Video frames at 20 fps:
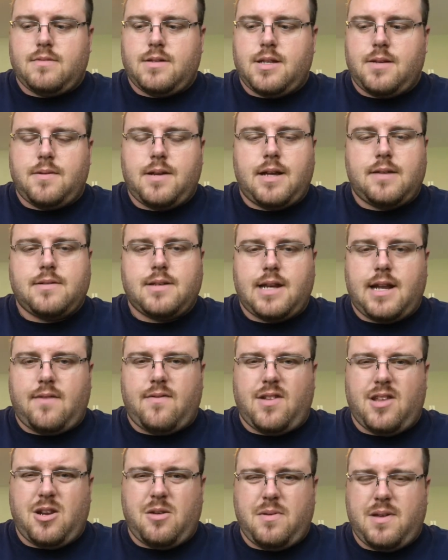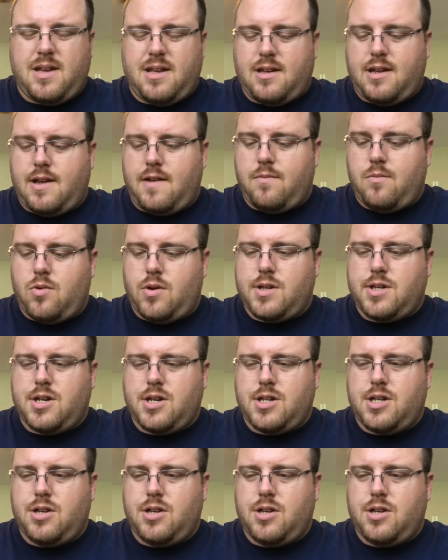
sometimes can have a little bit of moisture